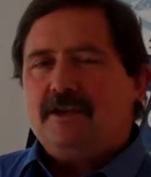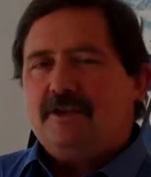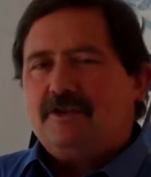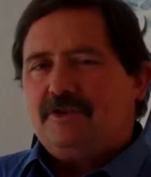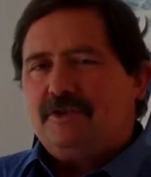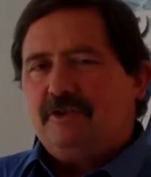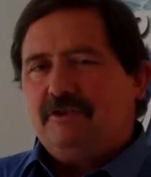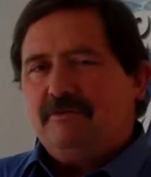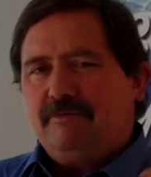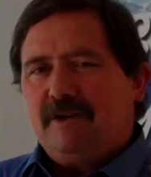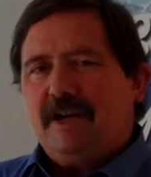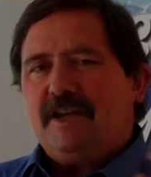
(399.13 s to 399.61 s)

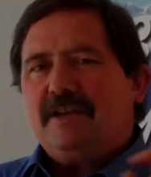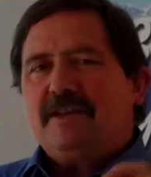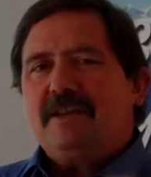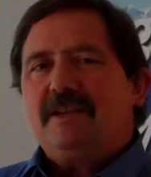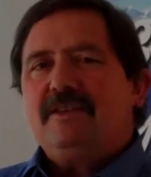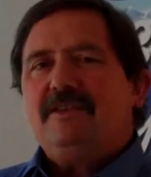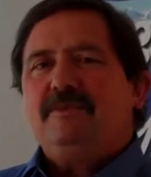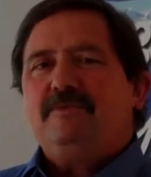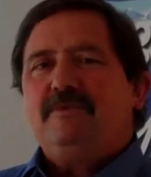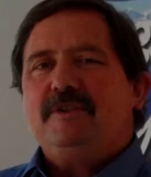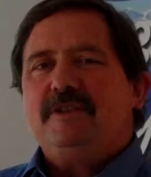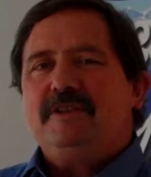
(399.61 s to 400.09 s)
So write
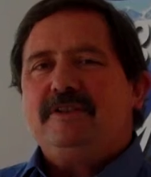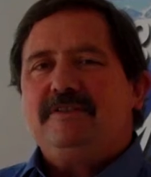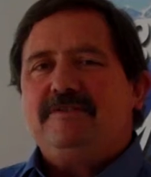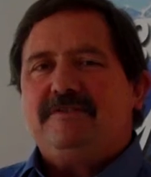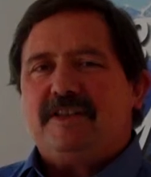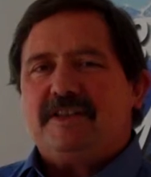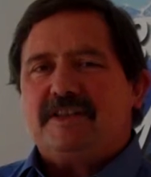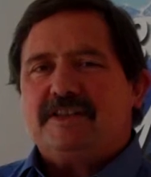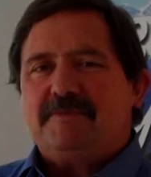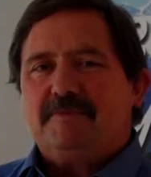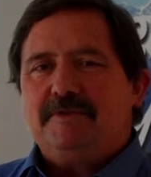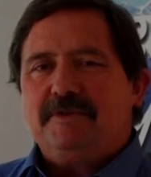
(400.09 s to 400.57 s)
down the word
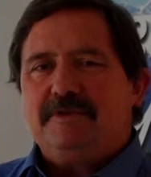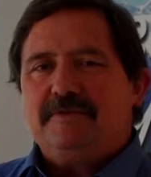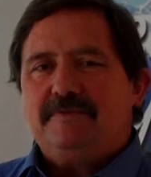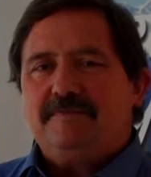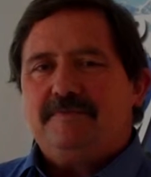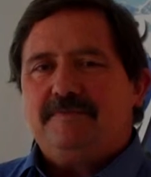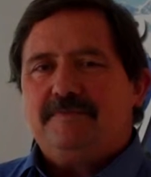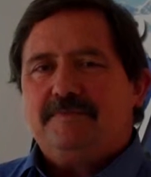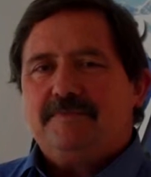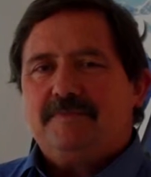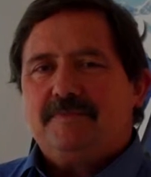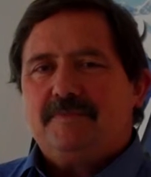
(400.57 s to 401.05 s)
investment,
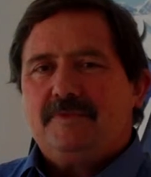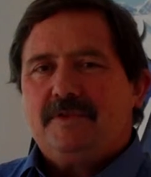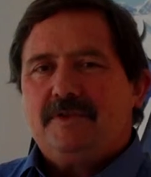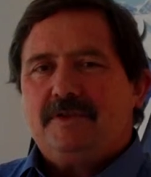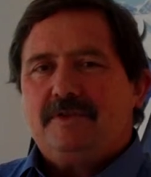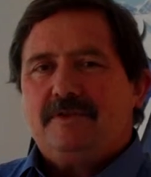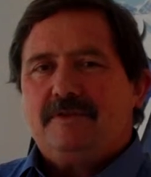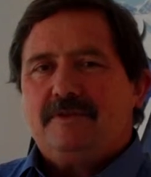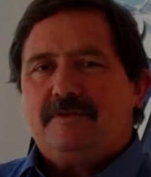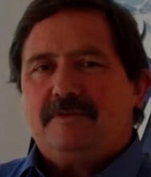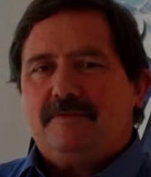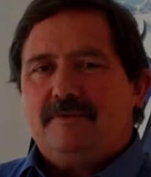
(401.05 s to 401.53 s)

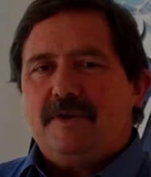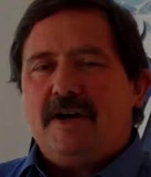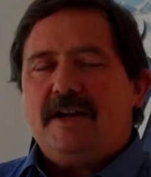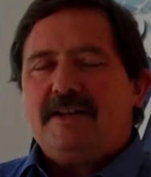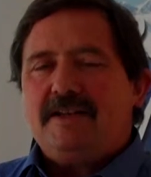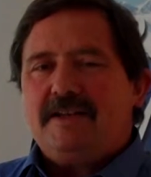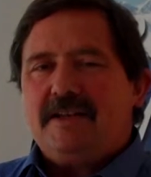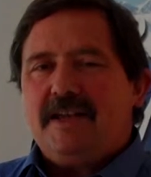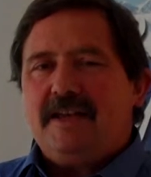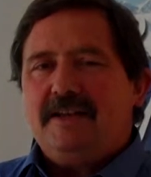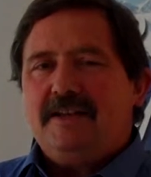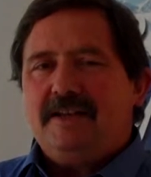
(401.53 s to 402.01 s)

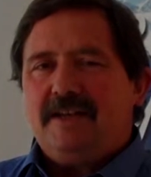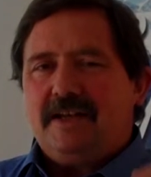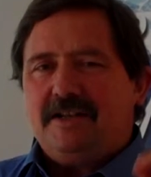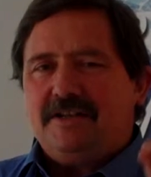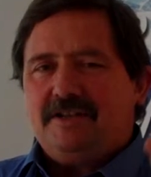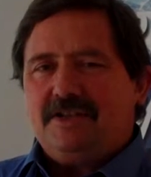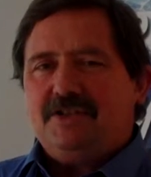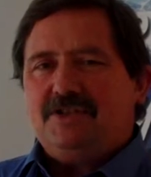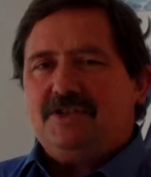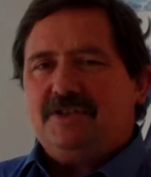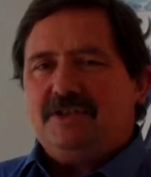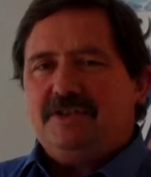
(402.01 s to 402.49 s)
write down
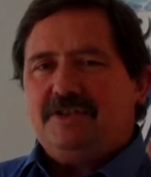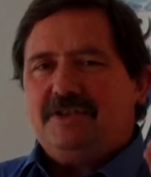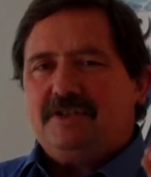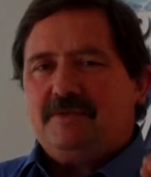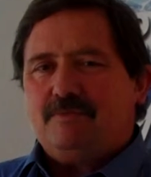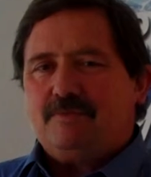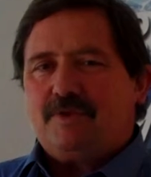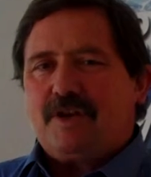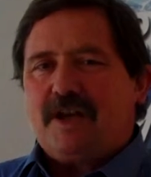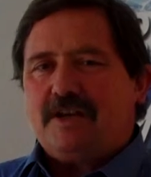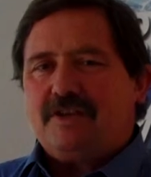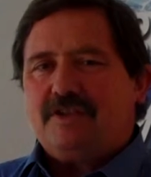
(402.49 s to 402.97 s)
addition,
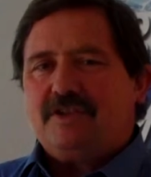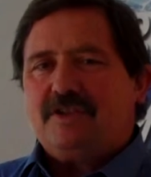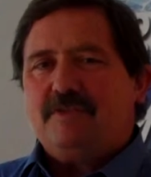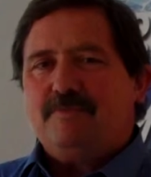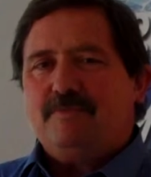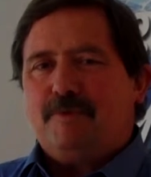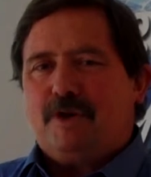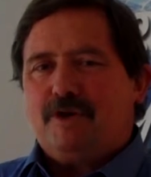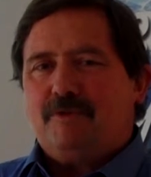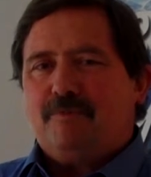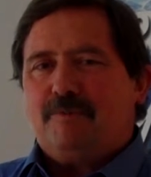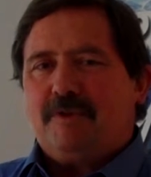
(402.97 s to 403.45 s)

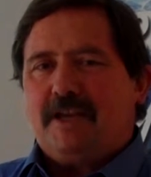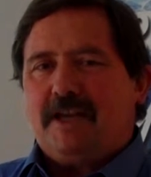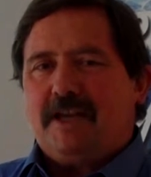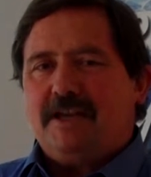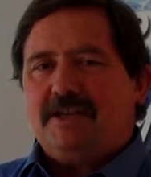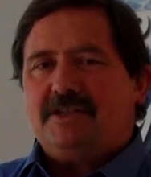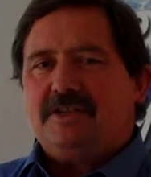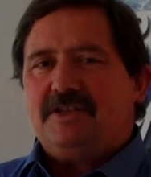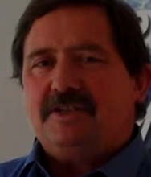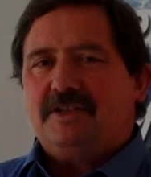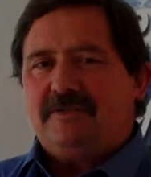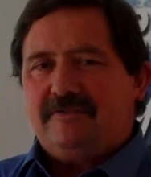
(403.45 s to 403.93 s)
subtraction,
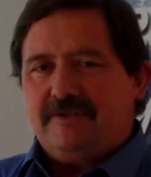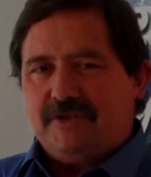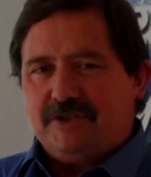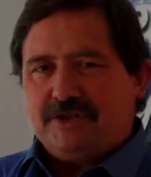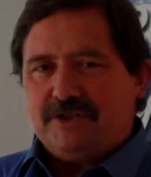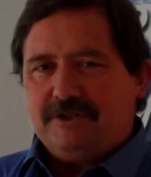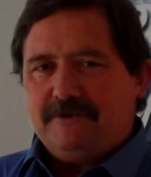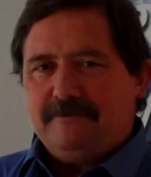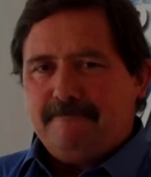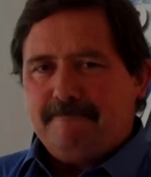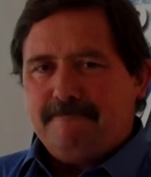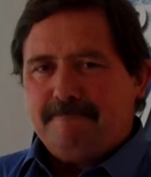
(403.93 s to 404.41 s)
multiplication,
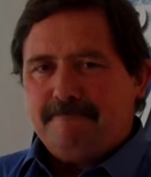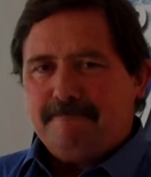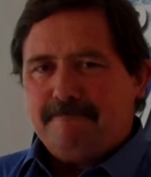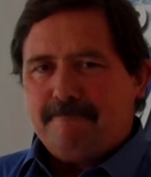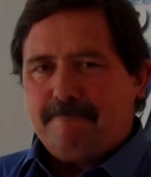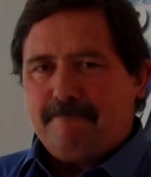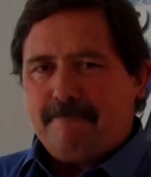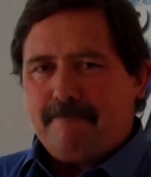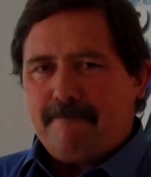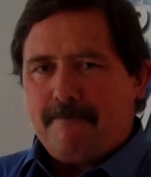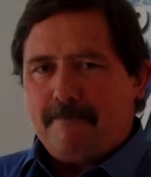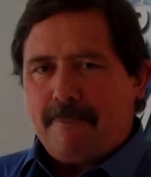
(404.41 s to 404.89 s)
division,
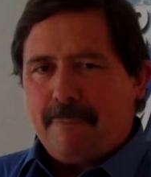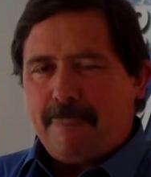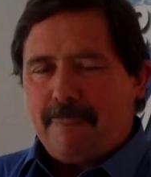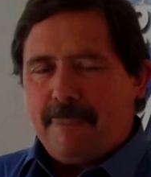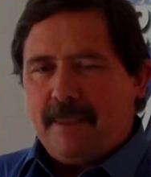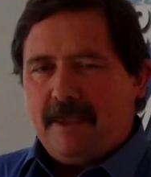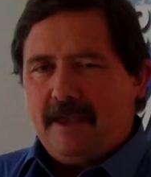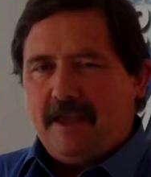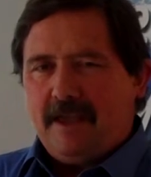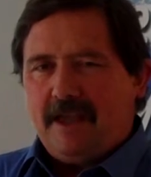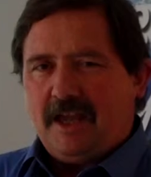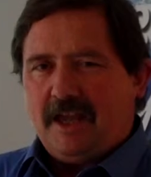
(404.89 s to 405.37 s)

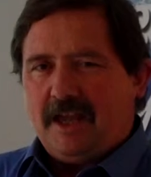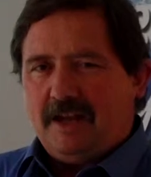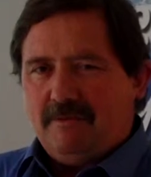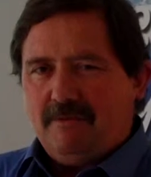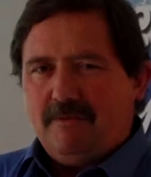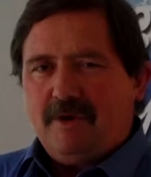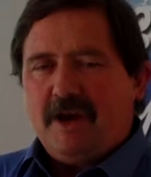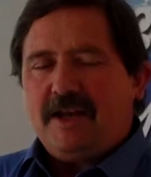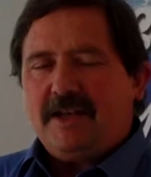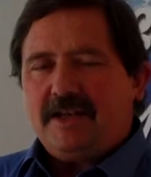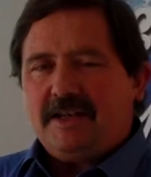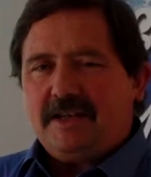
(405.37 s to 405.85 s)
and
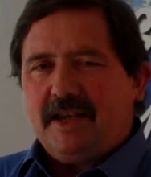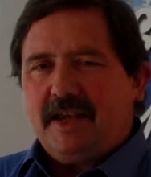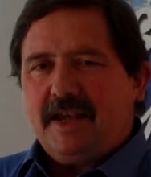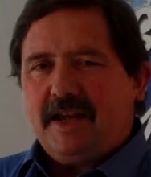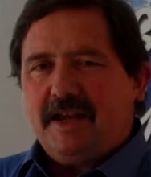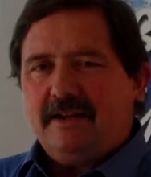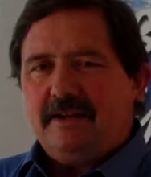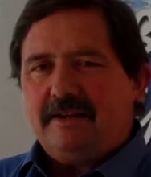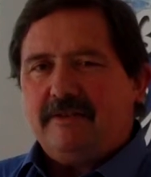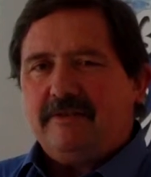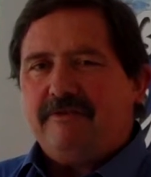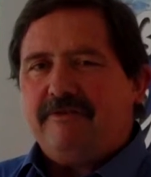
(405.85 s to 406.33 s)
write
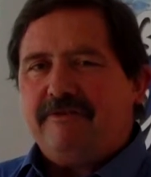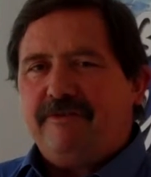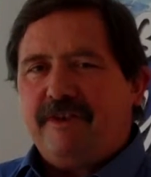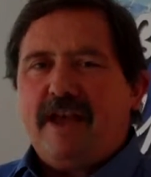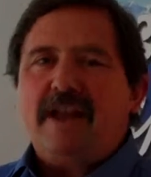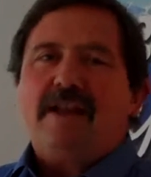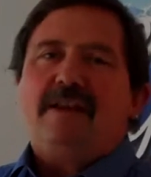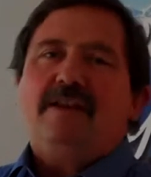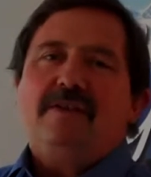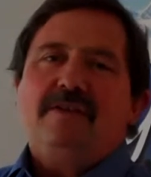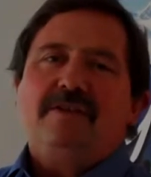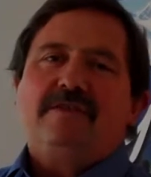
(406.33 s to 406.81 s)
down
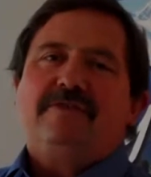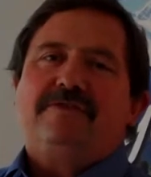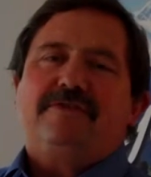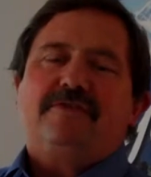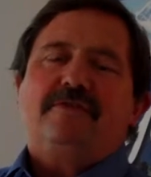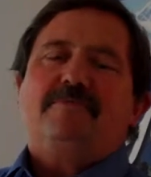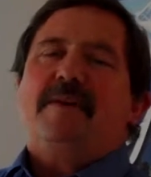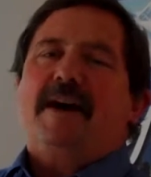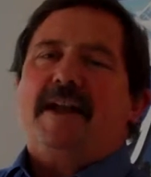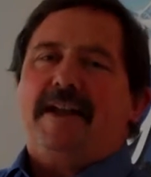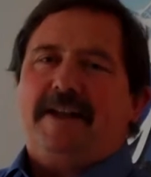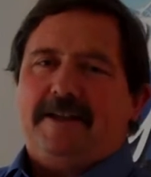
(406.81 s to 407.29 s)
value
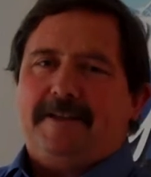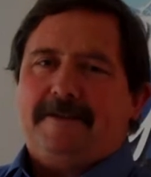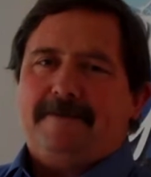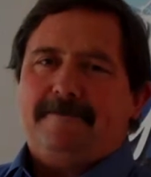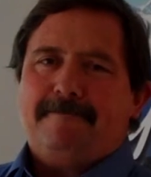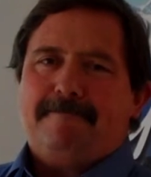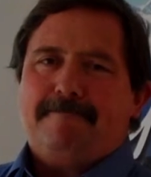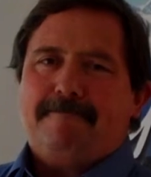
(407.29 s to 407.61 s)
for money.